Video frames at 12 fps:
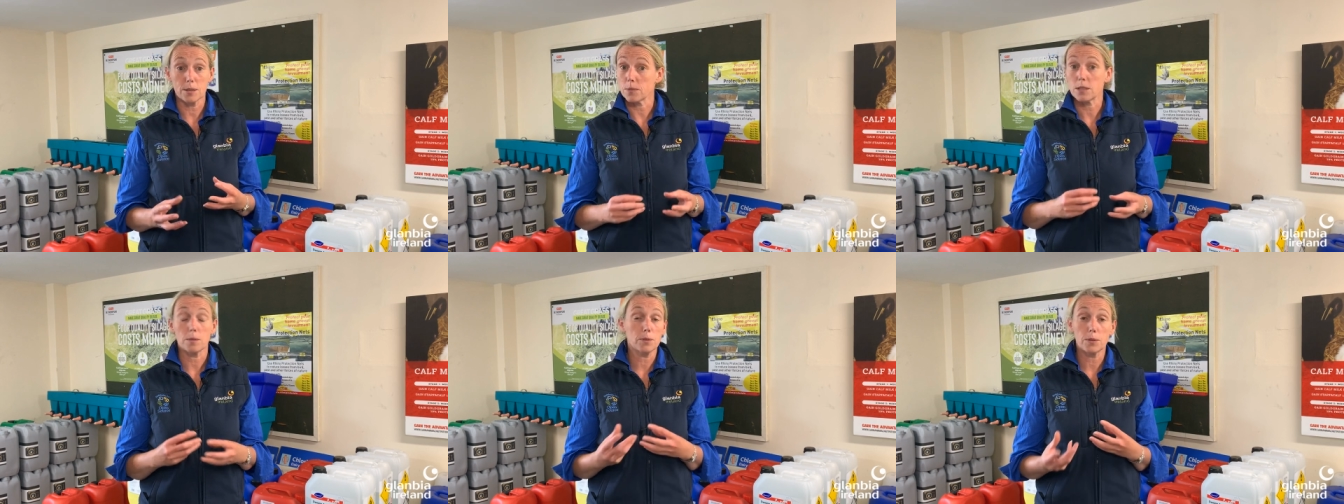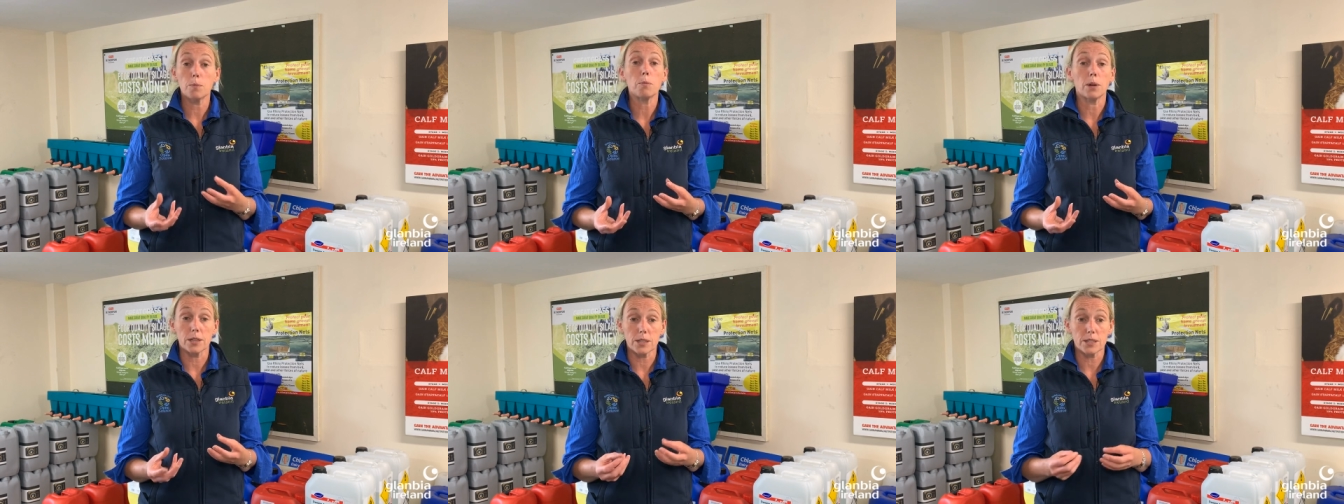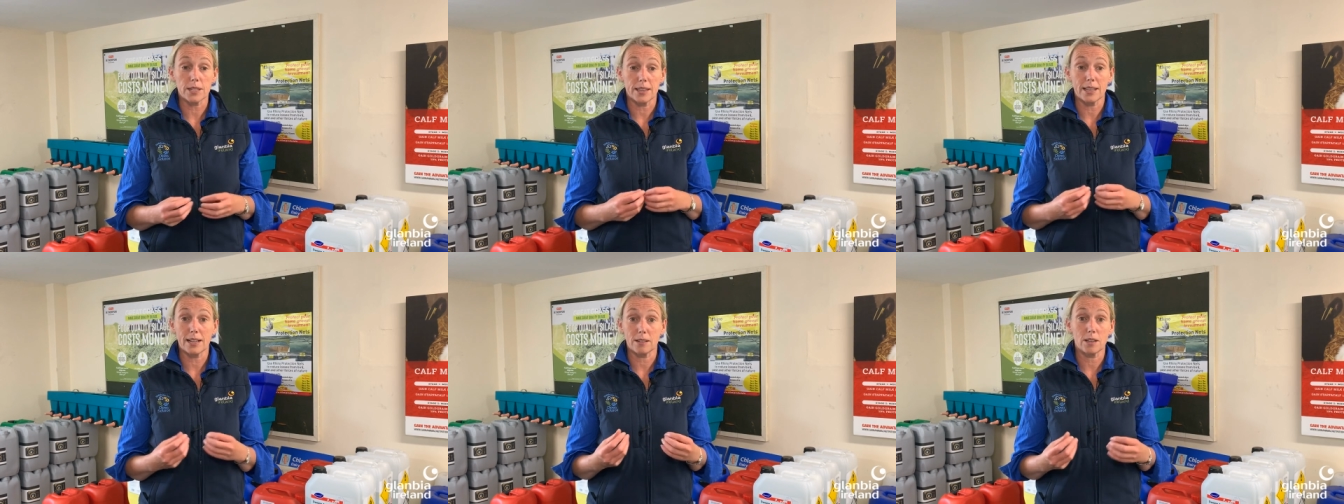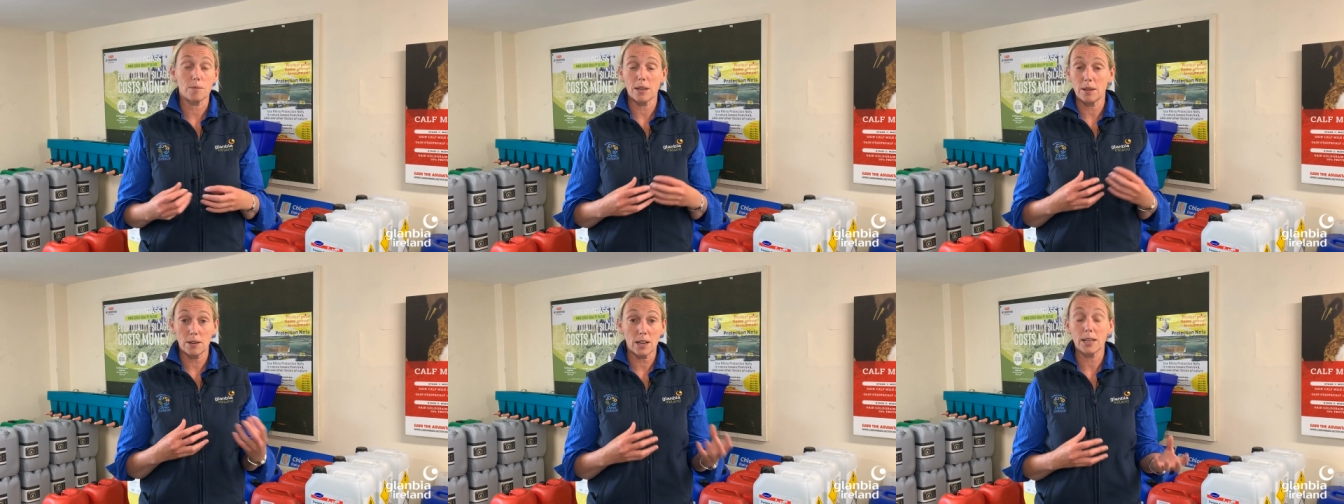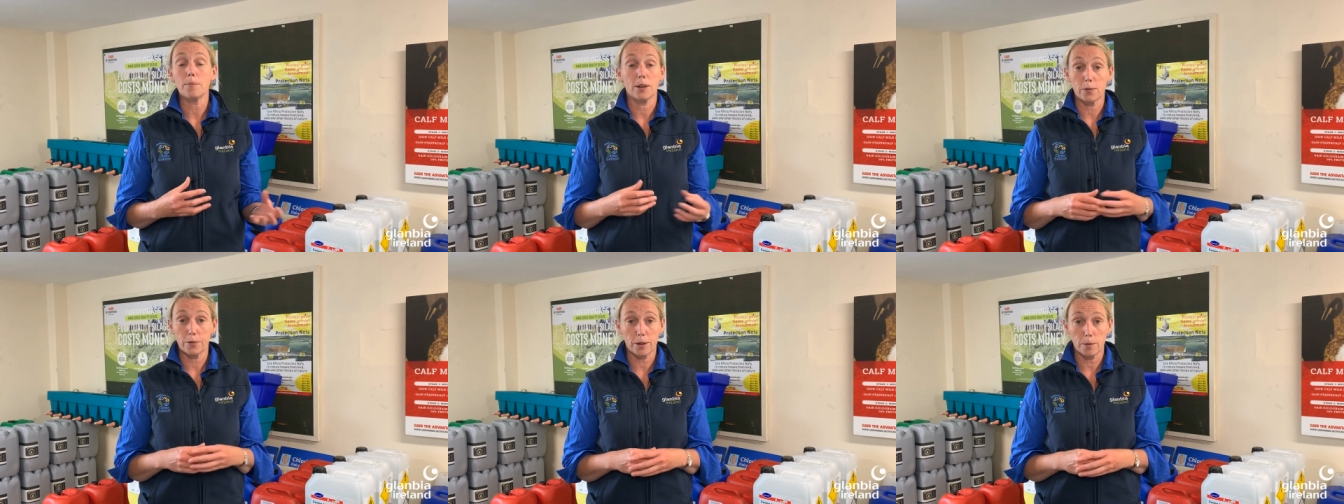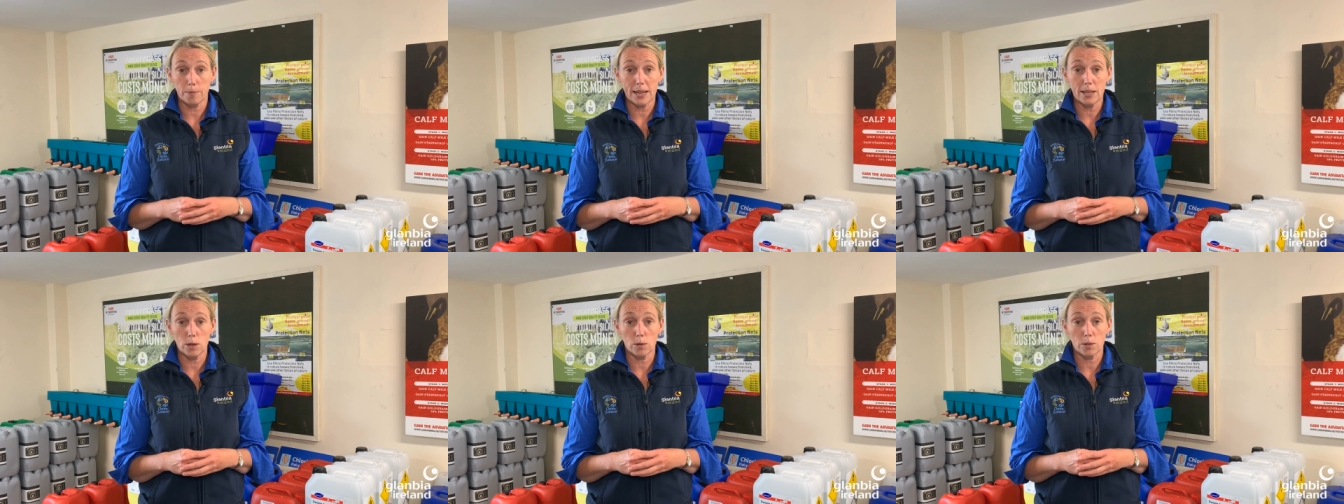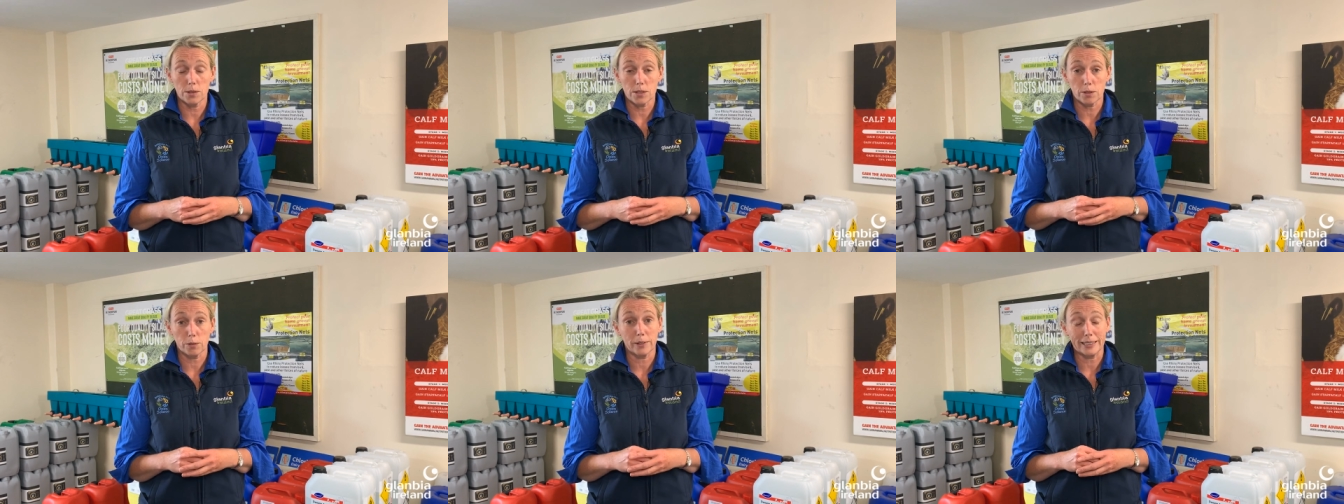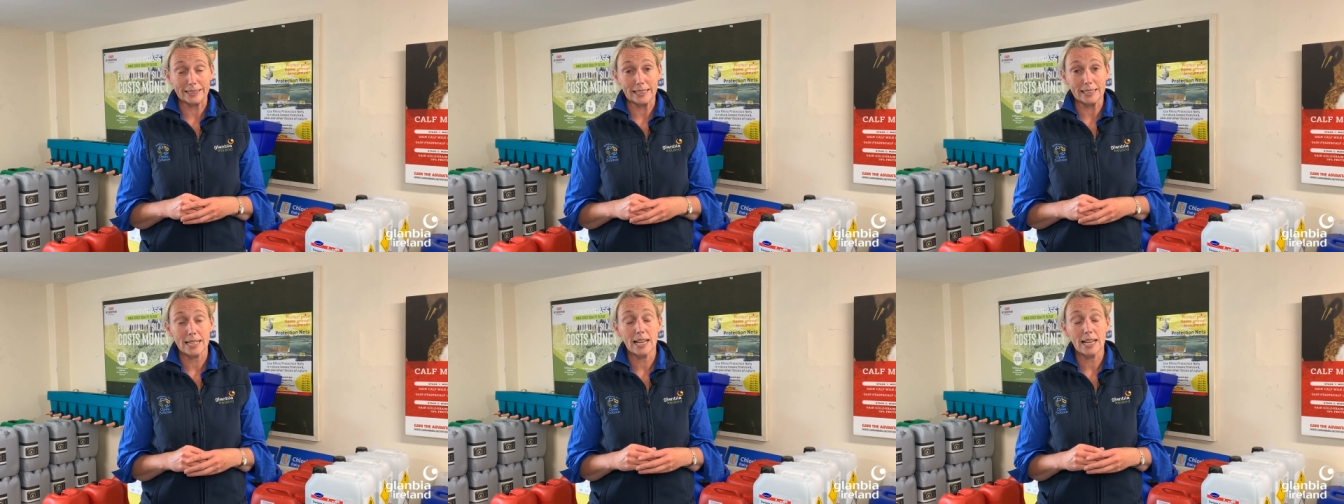Some of them burst and that can be a nightmare for your plate cooler and stuff like that.